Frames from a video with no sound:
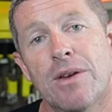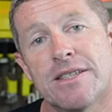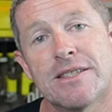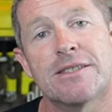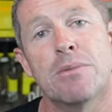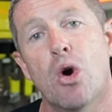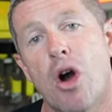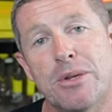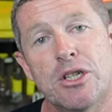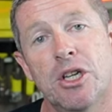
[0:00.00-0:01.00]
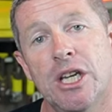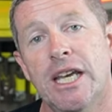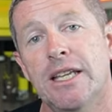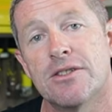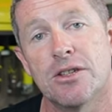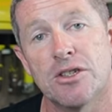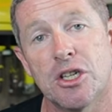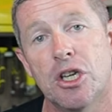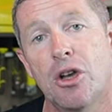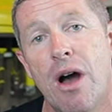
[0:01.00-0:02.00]
us some more opportunity to
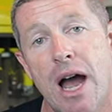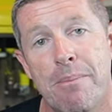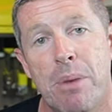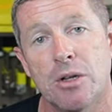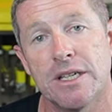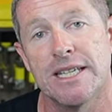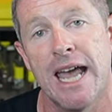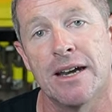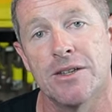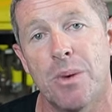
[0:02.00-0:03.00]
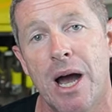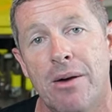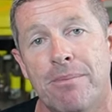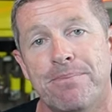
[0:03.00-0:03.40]
secure and bolt it down as well.